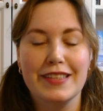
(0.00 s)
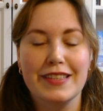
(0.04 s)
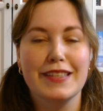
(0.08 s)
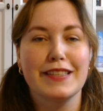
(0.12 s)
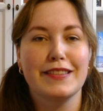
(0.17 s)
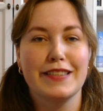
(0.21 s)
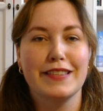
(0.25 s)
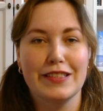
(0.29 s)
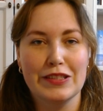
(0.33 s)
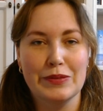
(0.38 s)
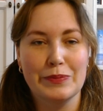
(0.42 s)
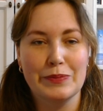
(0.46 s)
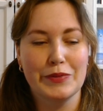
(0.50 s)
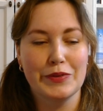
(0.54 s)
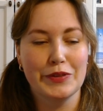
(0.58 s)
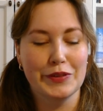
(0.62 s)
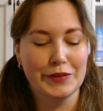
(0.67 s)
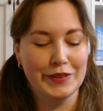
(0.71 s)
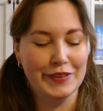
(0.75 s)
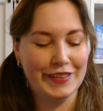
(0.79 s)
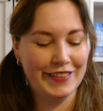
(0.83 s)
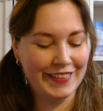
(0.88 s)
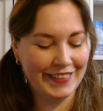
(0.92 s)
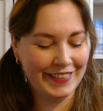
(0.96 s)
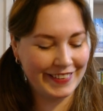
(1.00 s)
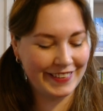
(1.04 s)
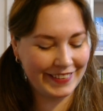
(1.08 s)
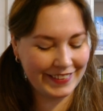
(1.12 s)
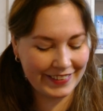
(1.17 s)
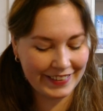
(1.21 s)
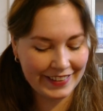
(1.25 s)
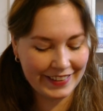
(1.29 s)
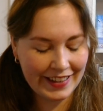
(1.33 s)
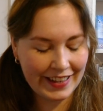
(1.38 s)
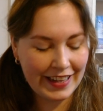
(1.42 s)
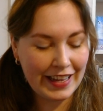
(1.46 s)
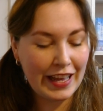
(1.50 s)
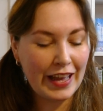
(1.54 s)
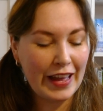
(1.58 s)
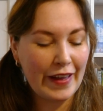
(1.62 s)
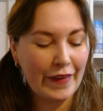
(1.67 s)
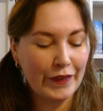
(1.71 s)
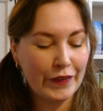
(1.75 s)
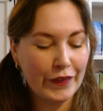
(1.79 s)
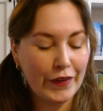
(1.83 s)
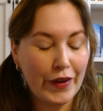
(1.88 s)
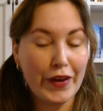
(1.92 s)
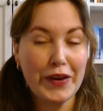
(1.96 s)
is this a mood?
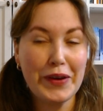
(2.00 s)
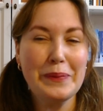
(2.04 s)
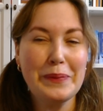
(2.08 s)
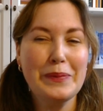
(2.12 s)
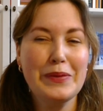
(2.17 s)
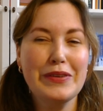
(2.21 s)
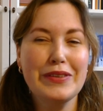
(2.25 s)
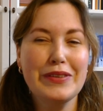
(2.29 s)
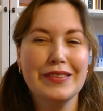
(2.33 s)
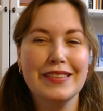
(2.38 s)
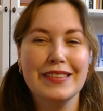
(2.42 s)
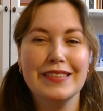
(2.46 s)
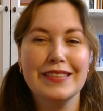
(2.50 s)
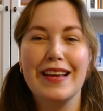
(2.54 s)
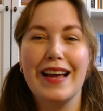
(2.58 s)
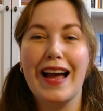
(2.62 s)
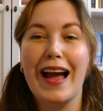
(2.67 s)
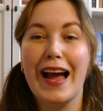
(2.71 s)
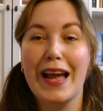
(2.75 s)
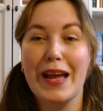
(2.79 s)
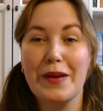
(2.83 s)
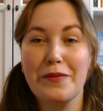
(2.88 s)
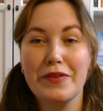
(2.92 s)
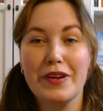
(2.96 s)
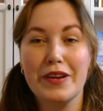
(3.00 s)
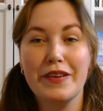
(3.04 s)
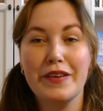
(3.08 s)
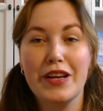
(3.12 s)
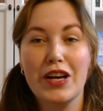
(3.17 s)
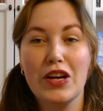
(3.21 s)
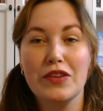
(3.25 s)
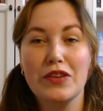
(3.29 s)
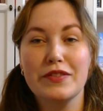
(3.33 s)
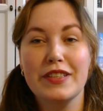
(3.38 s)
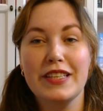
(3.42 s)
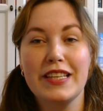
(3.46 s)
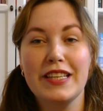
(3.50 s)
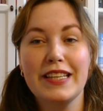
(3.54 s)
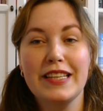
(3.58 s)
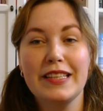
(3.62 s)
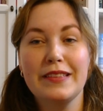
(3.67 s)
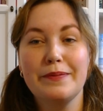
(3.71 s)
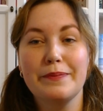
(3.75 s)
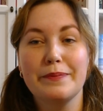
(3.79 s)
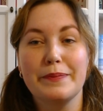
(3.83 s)
Not a mood I am very often in,